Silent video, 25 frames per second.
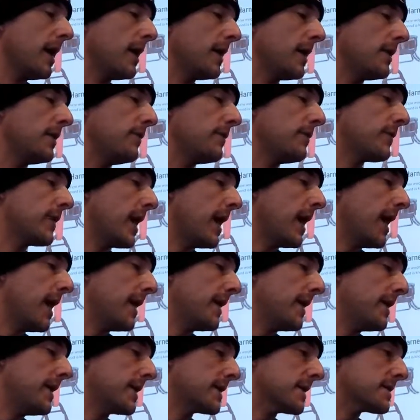You've
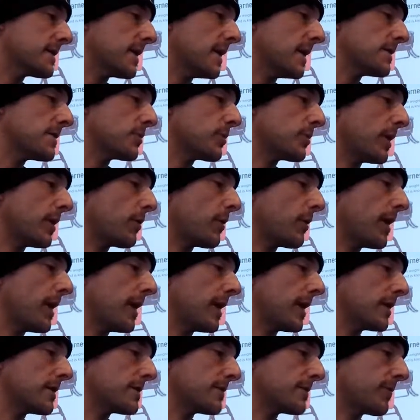got accessory
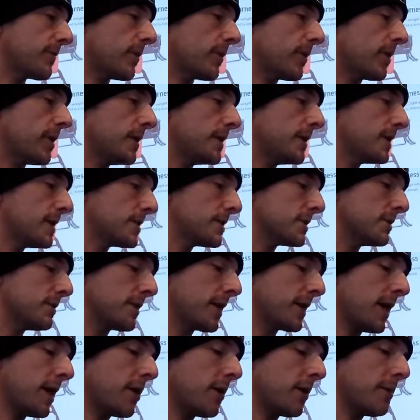rings for
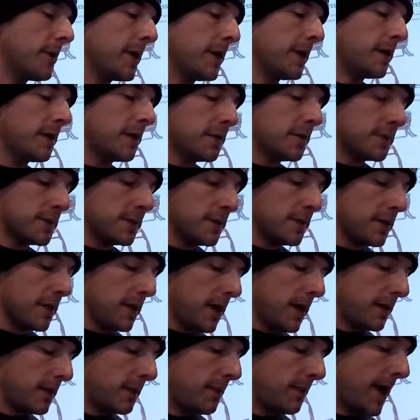additional carabiners
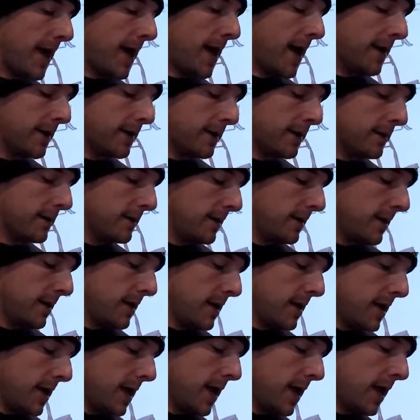on the back,
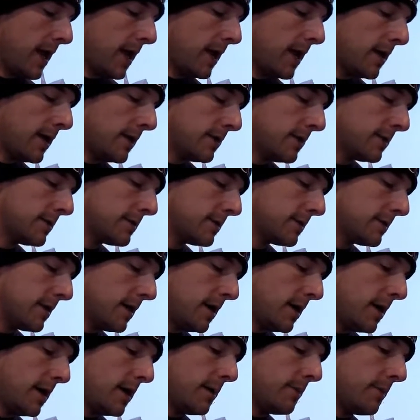and
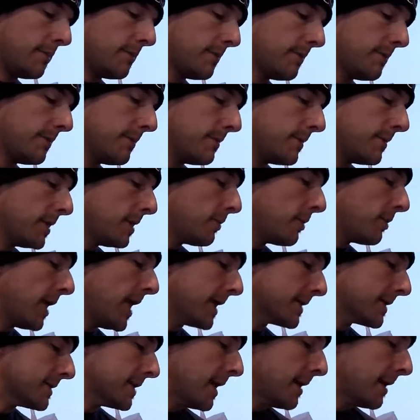the
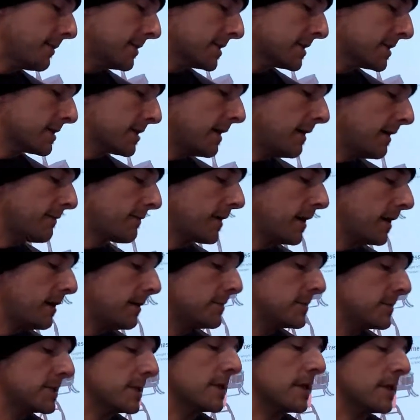Black Diamond stuff
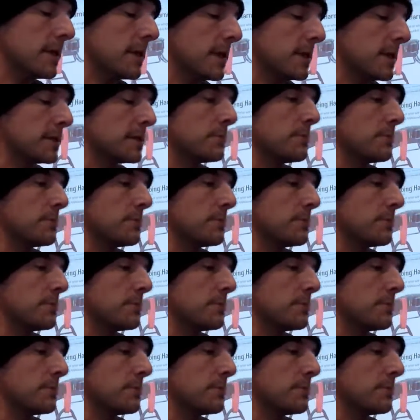comes in